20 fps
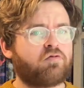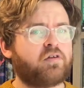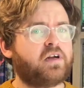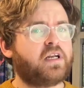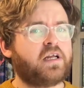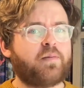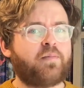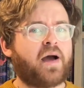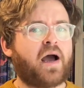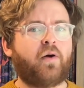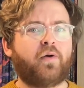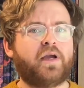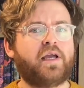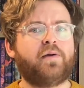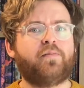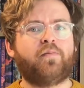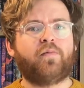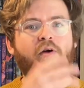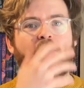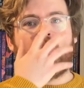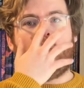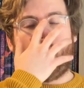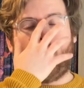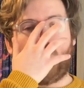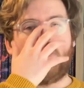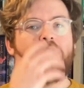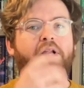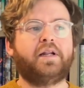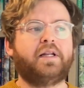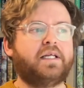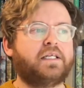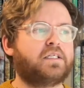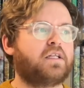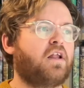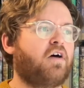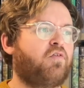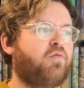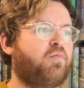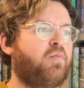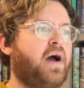about him winning his
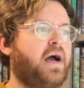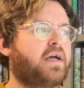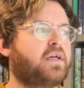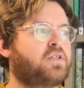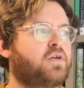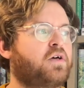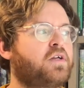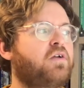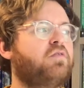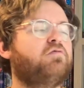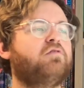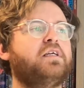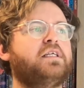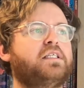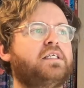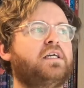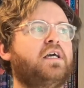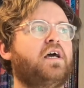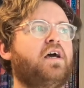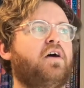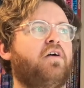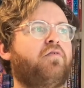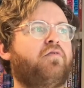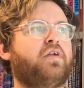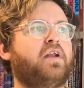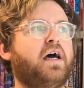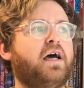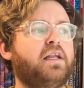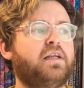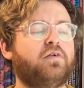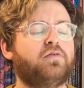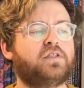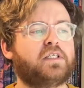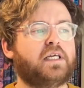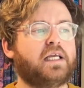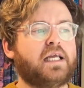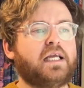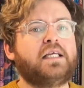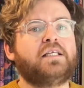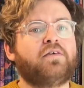love back. So I don't really see, Fernando
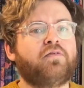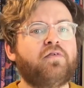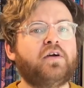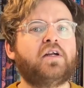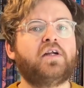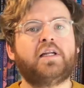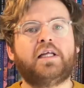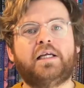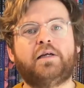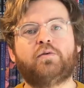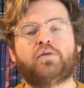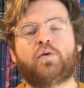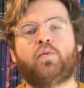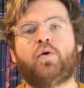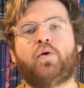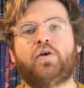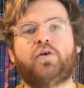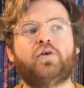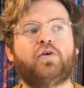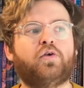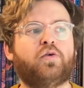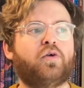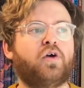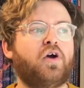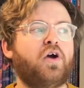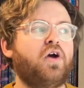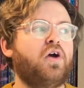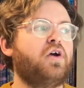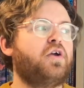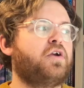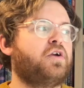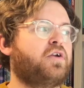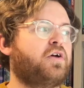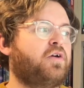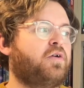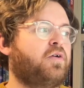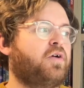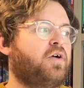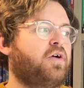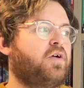obviously is a villain. He was the one who,
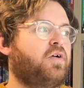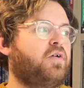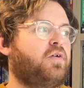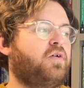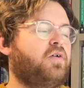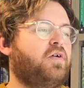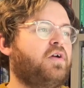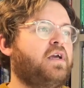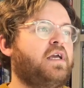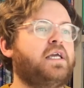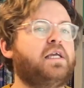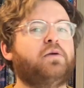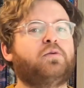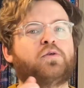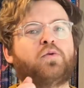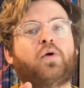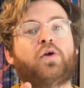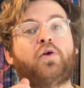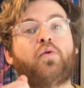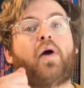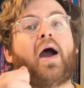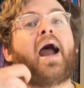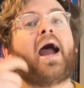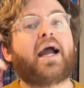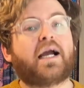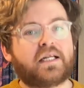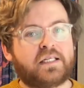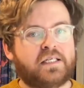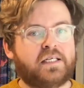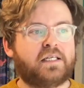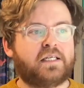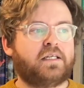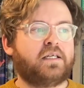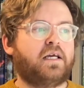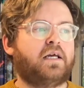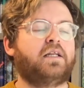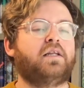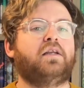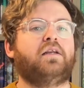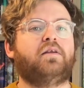he was the one who acted,
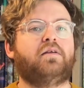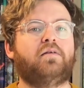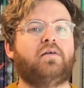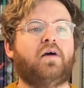and